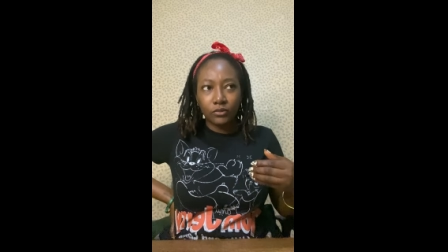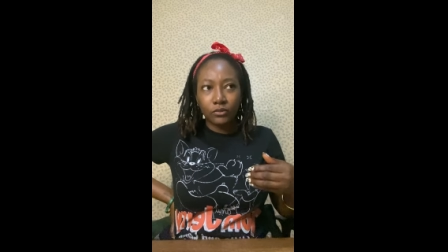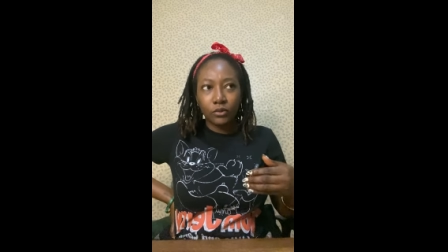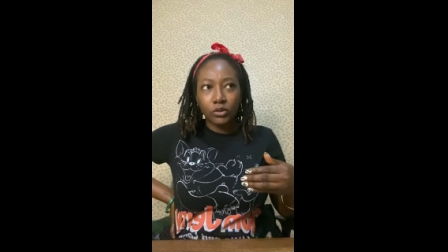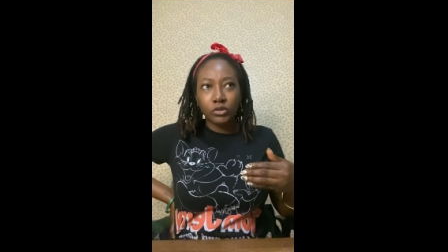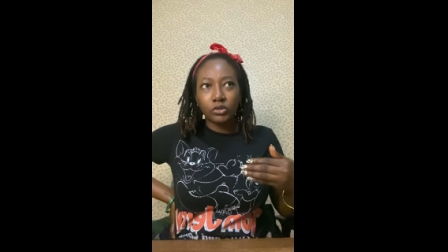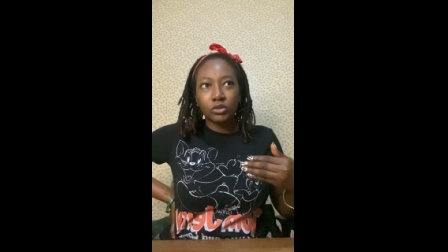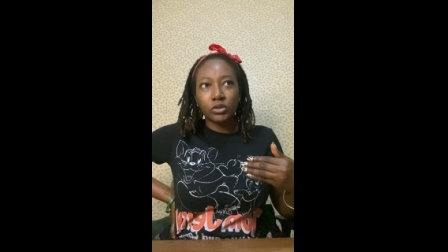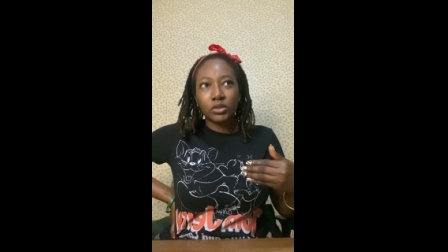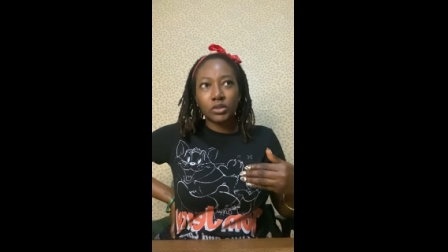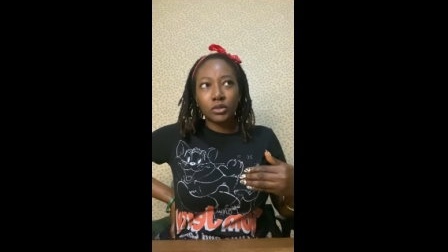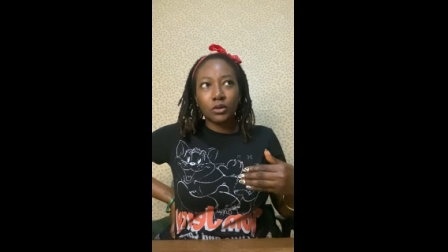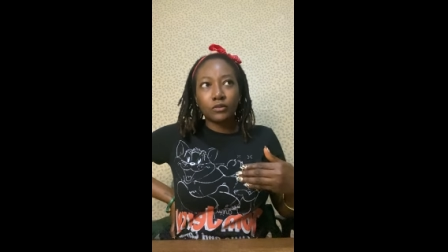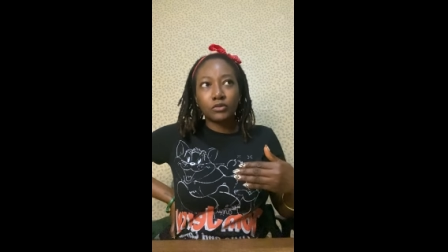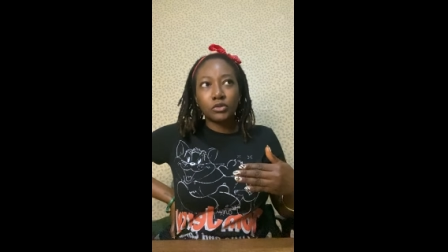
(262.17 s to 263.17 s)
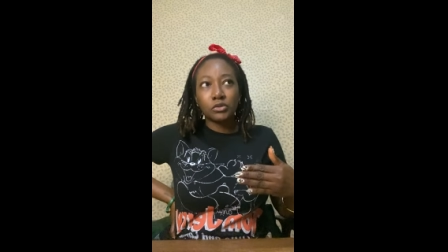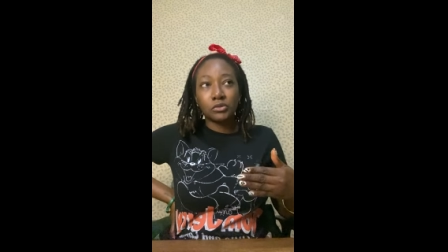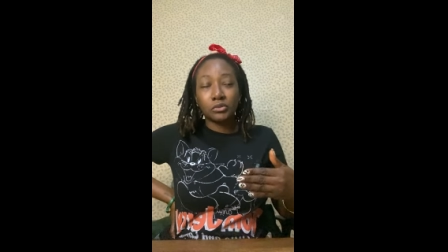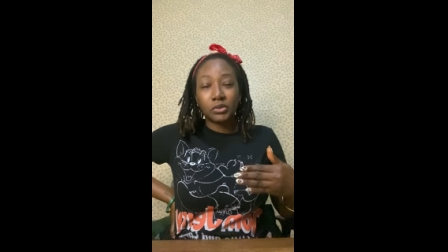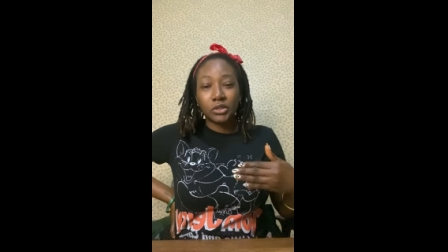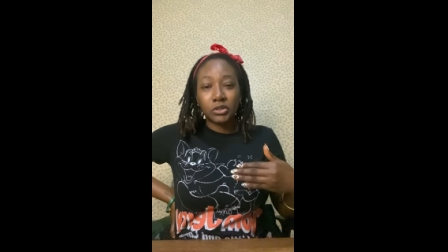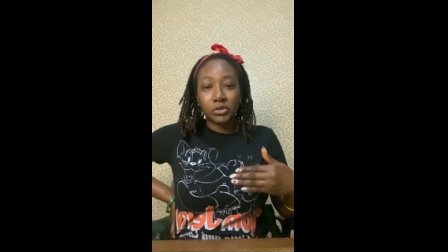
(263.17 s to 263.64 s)
force yourself to
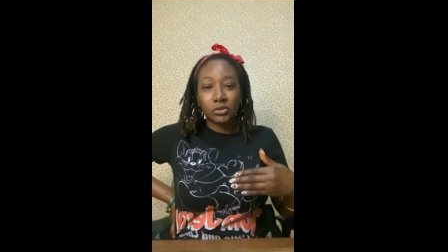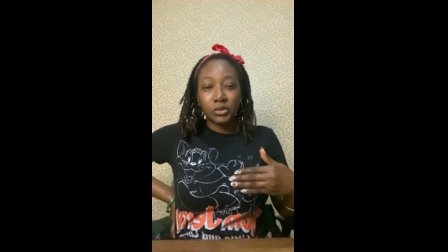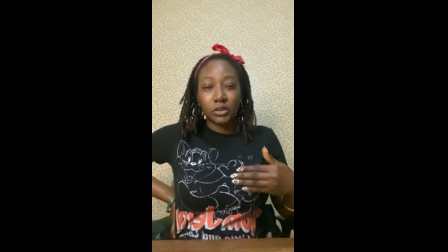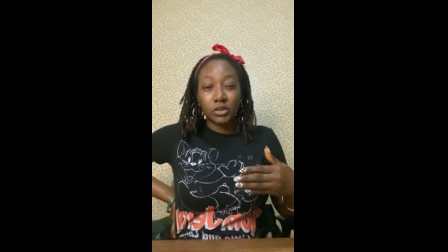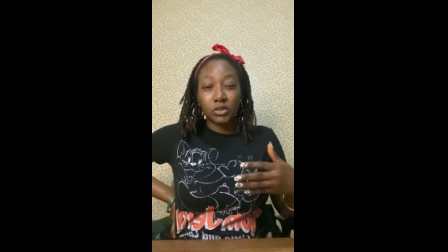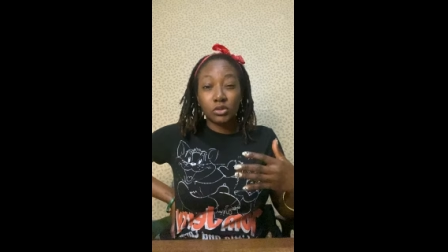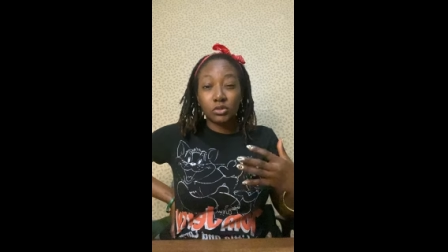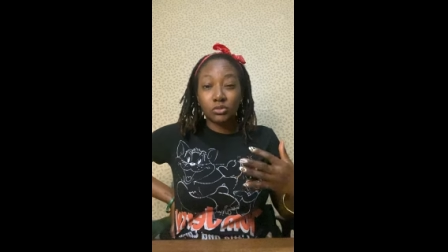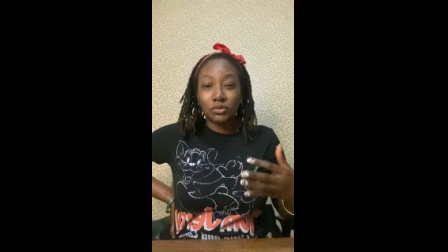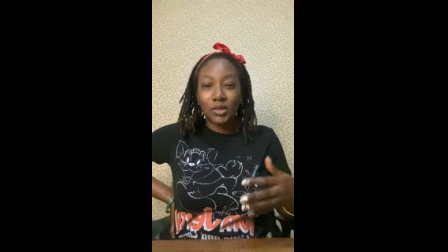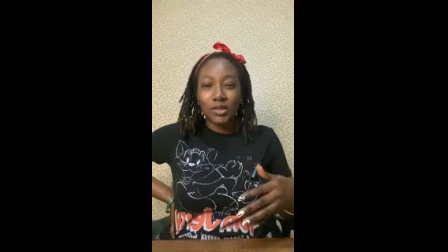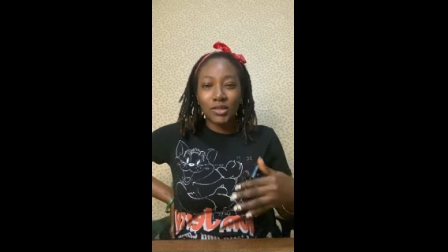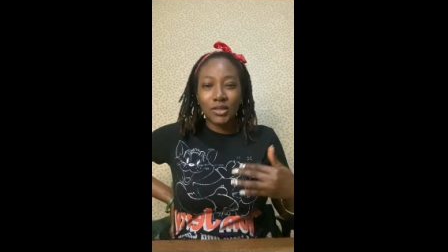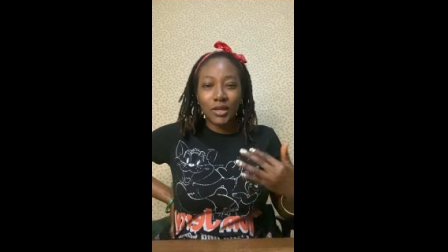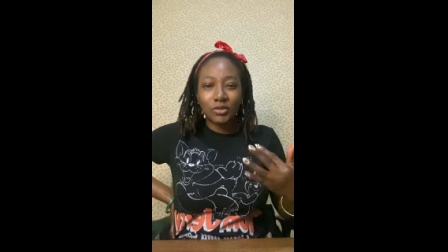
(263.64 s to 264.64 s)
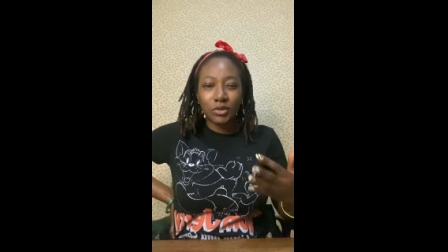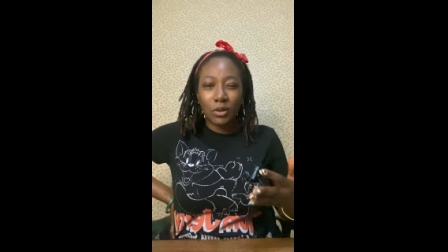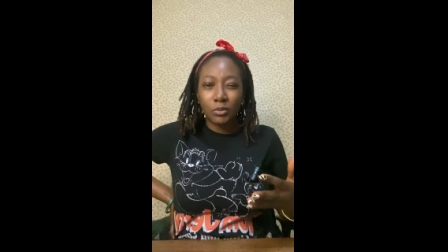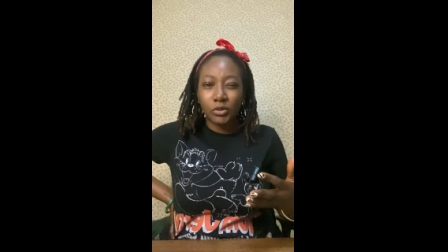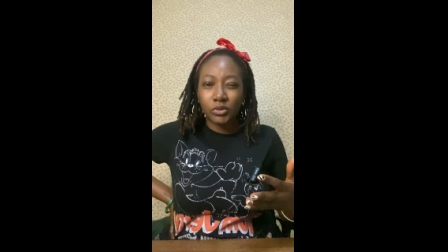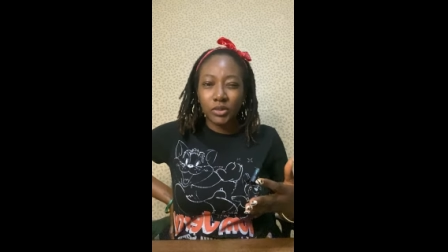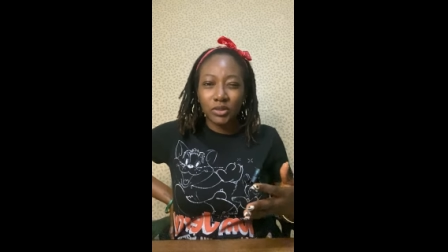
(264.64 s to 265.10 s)
retreat, to rest. That's what
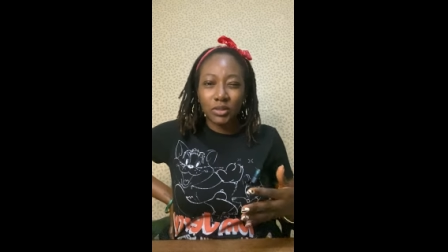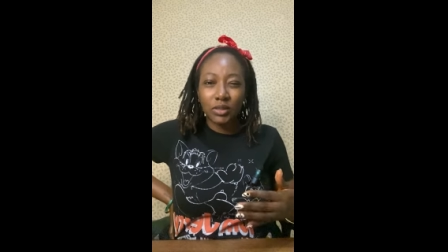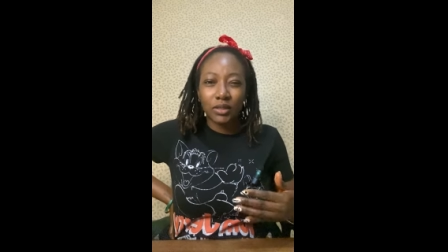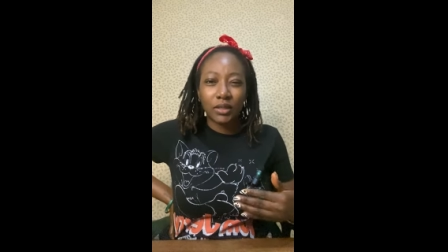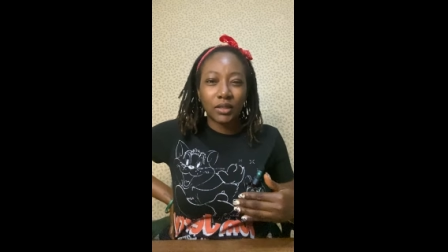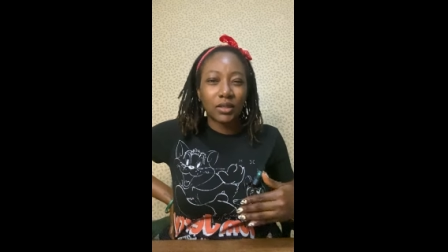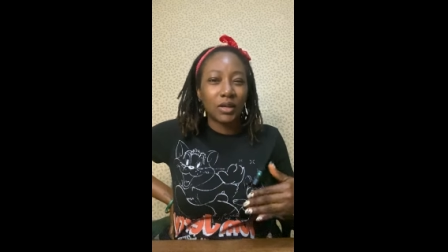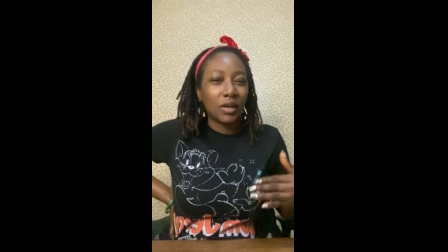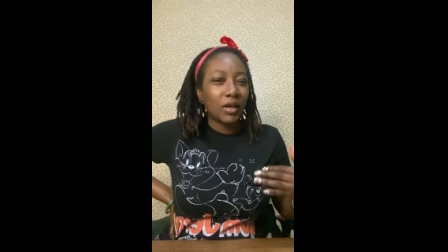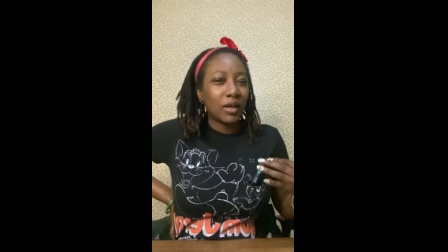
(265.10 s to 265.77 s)
I'm also saying, like